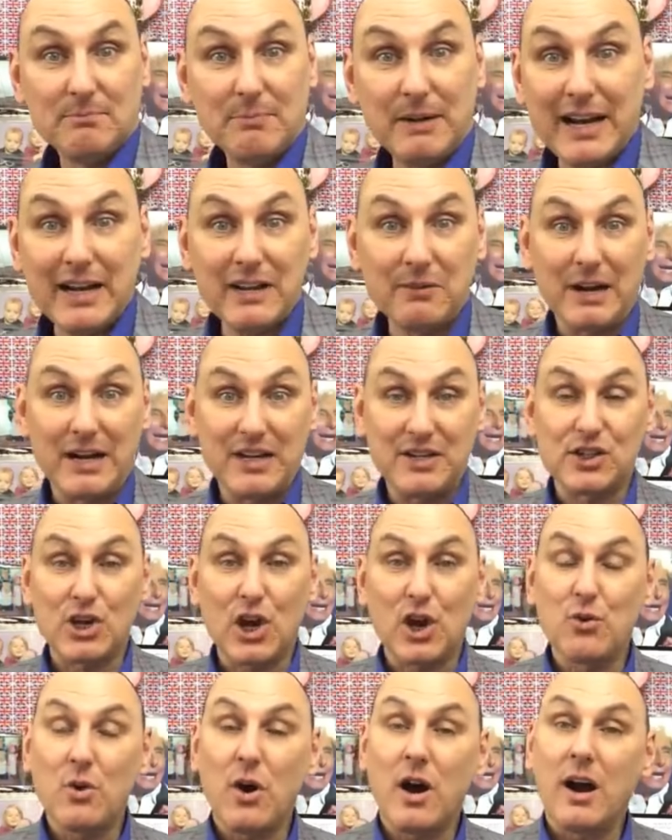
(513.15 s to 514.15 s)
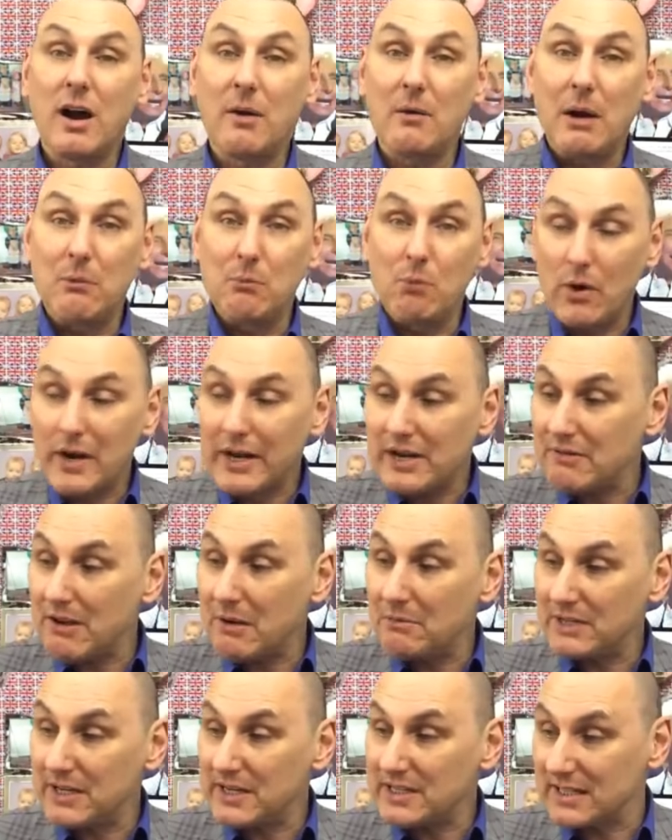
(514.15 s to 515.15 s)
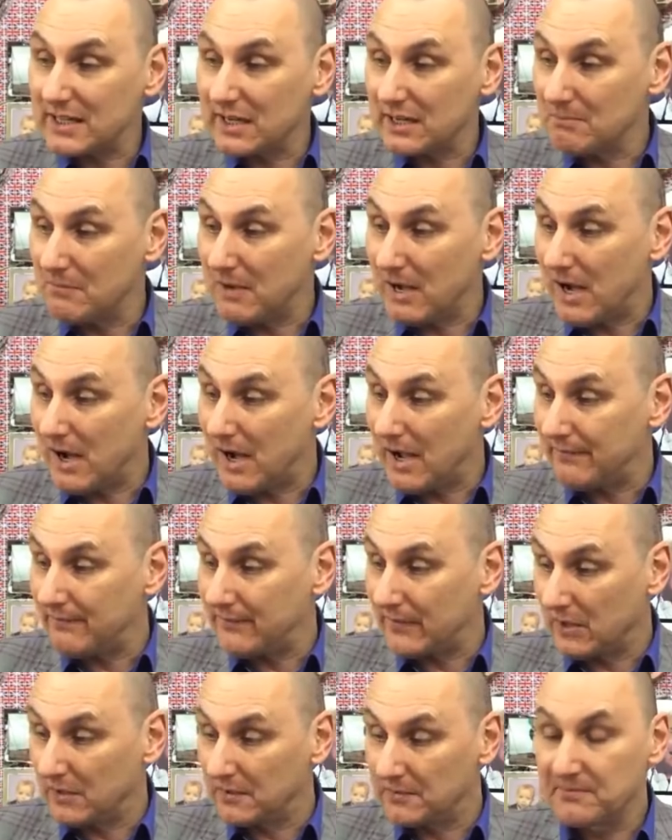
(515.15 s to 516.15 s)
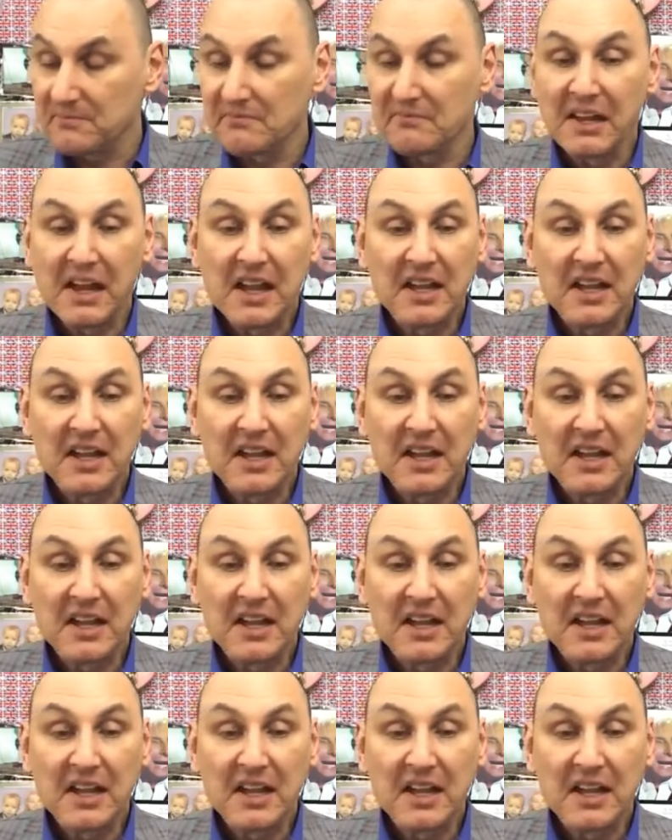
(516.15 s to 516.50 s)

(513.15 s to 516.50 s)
But anyway, so uh, I'm walking around with this little iPhone,